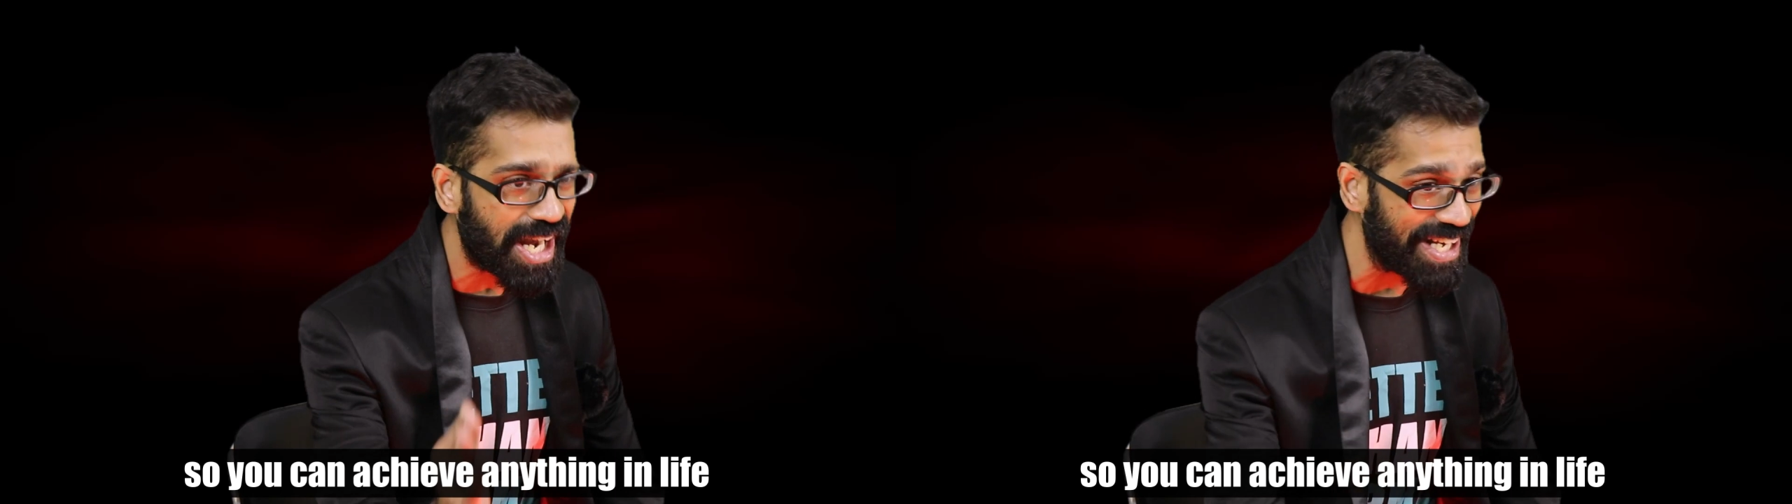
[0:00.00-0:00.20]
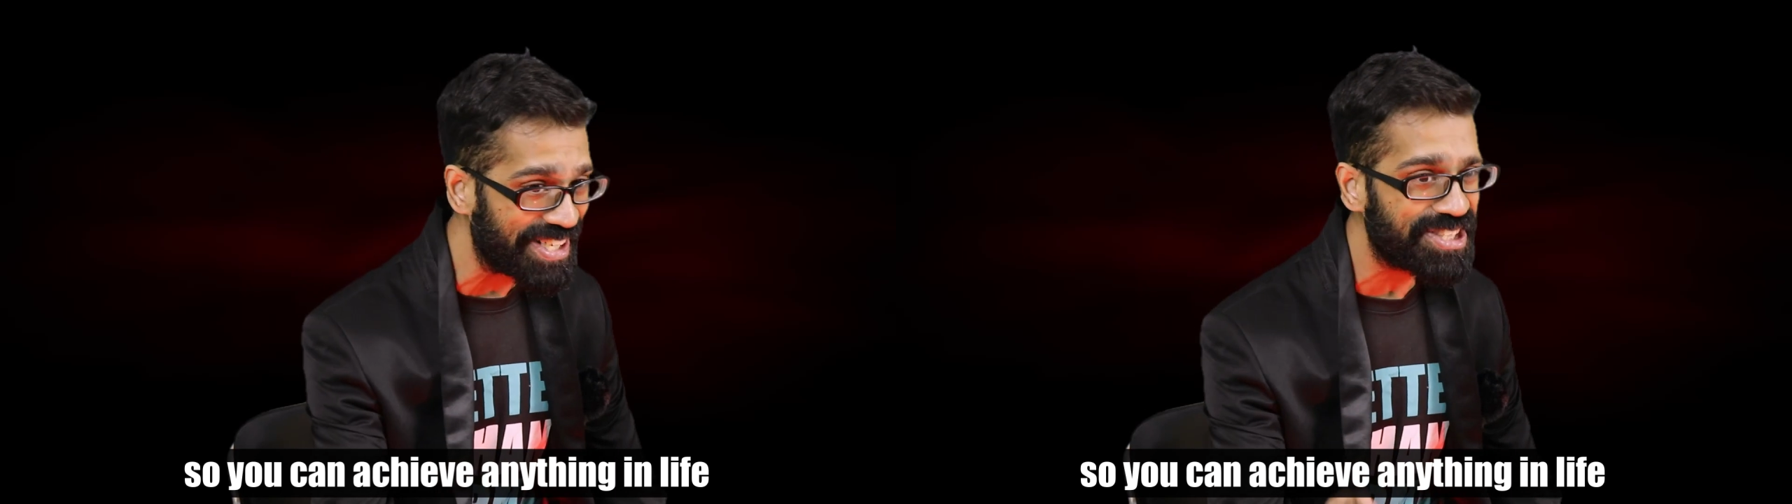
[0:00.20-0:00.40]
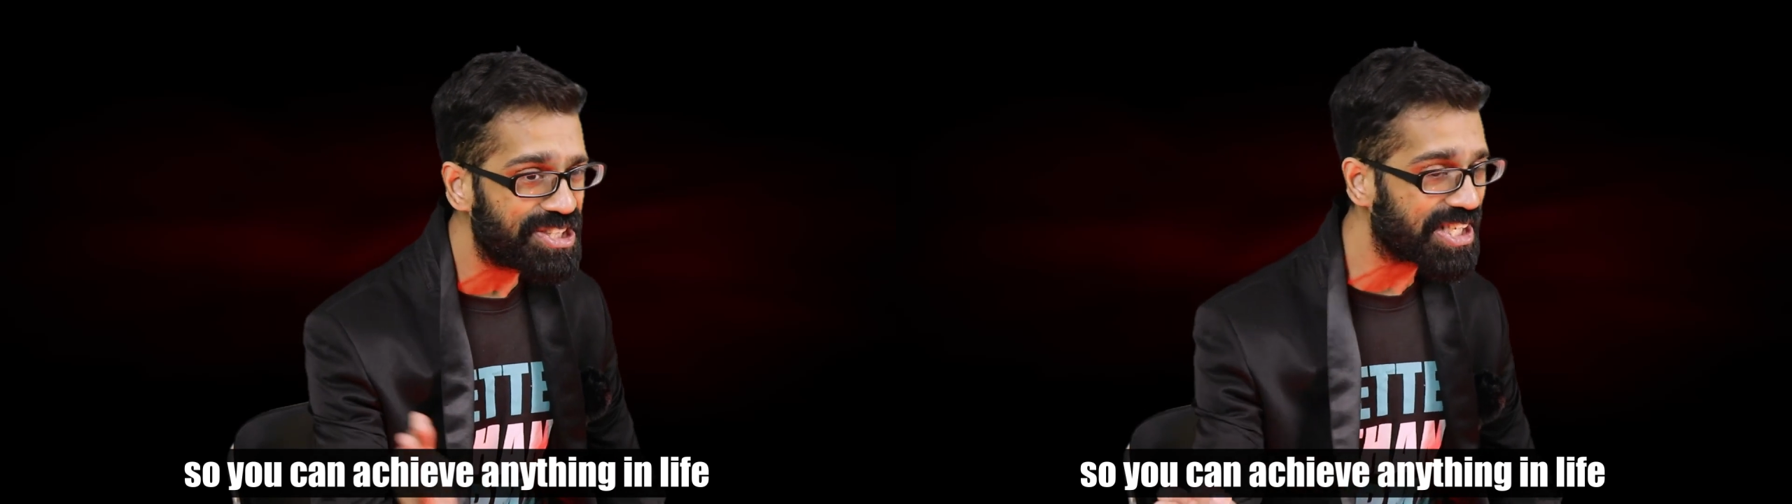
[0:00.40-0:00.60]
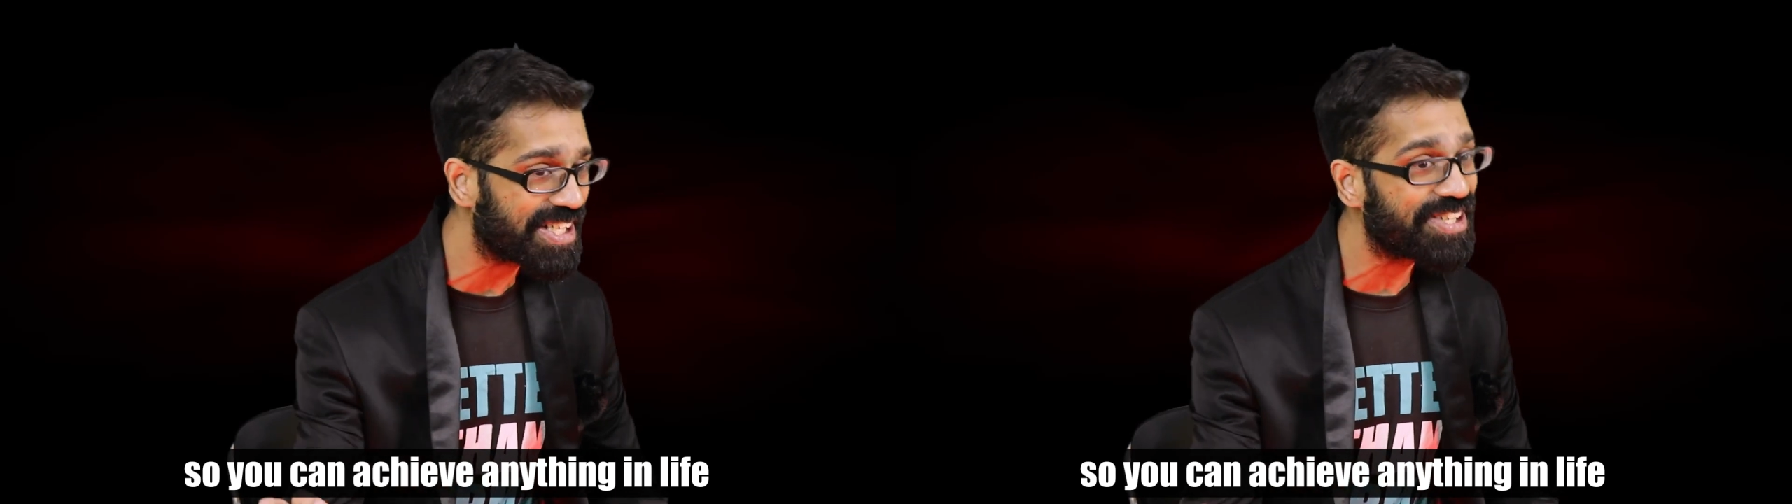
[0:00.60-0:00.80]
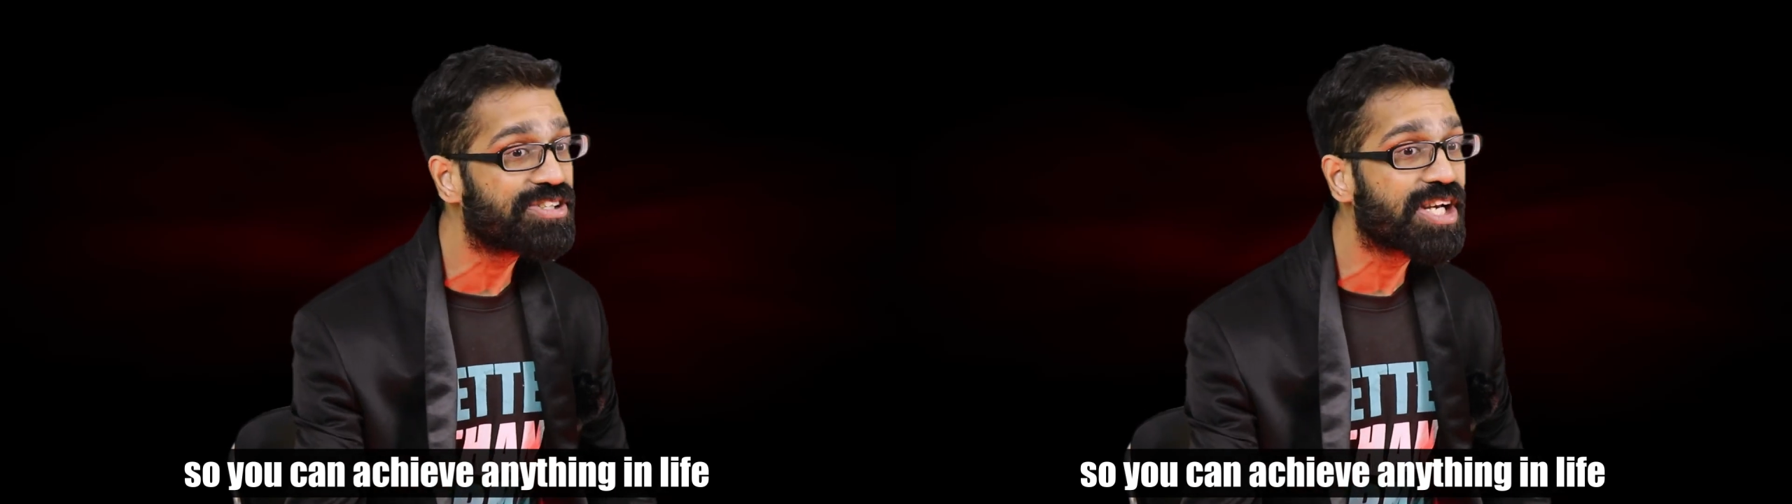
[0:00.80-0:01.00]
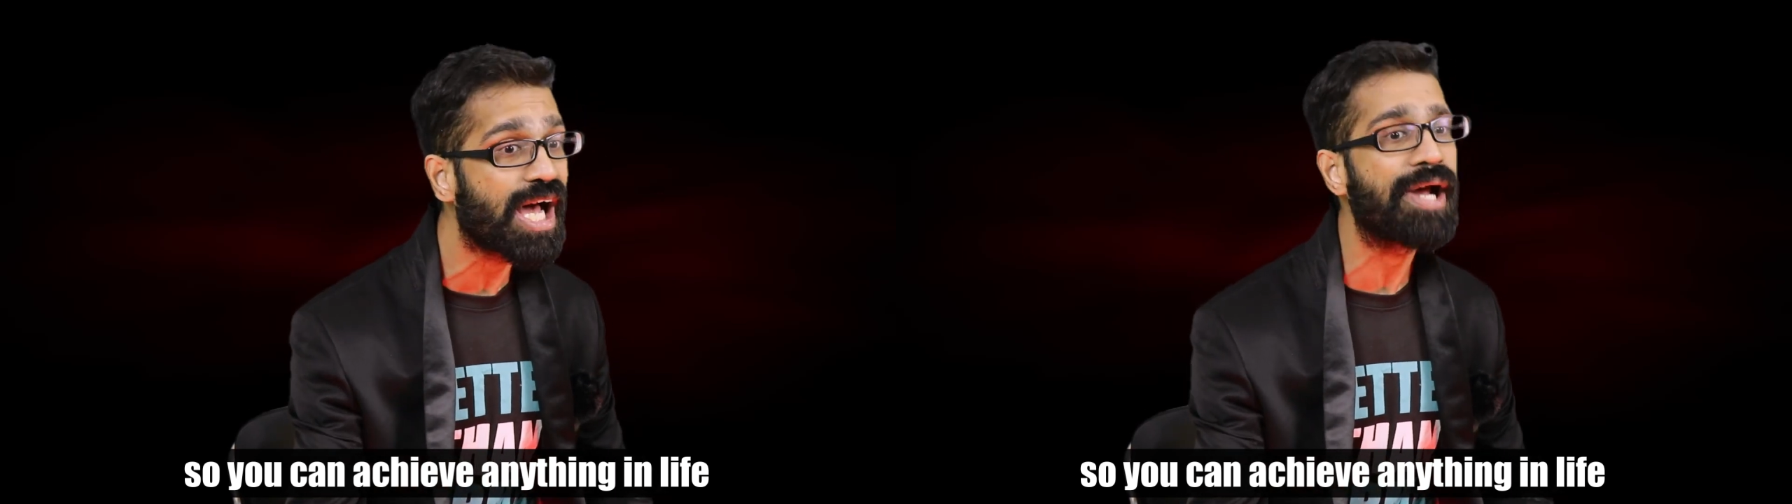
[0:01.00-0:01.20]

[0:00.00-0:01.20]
anything in